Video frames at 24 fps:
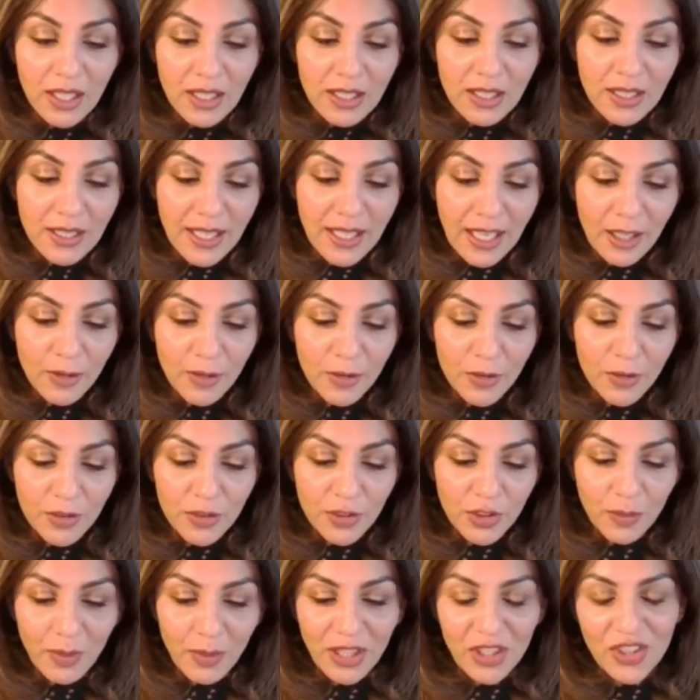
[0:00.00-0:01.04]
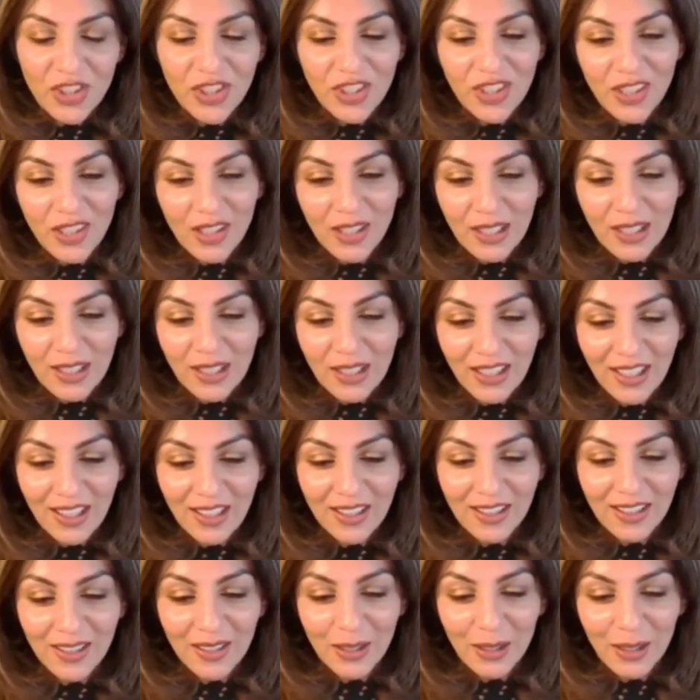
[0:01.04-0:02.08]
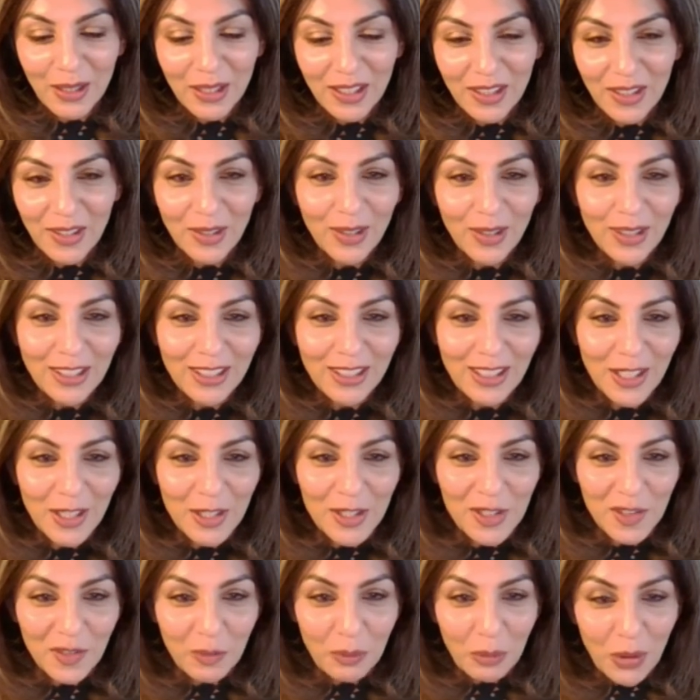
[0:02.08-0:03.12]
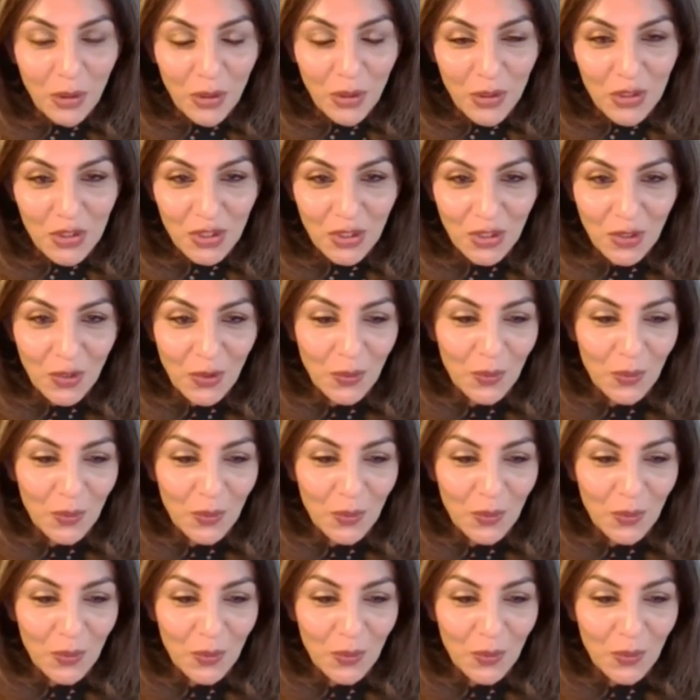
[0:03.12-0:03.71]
Now, you mentioned earlier that in the early days of Maersk,